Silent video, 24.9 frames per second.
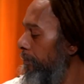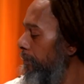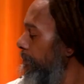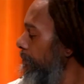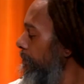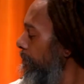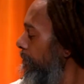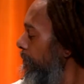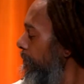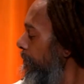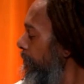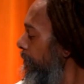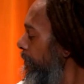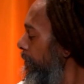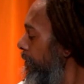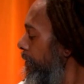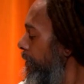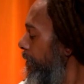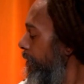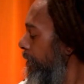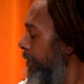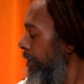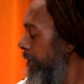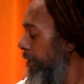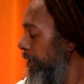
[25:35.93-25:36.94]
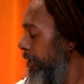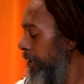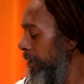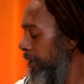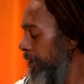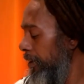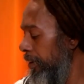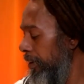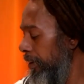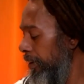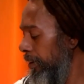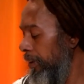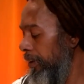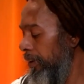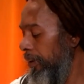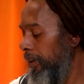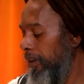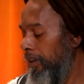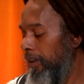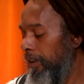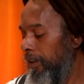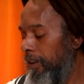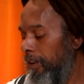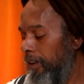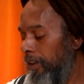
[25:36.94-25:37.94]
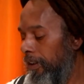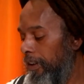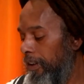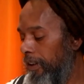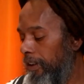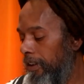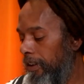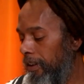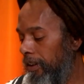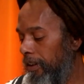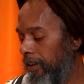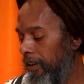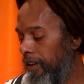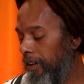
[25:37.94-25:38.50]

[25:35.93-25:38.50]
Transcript: Nobody speaks.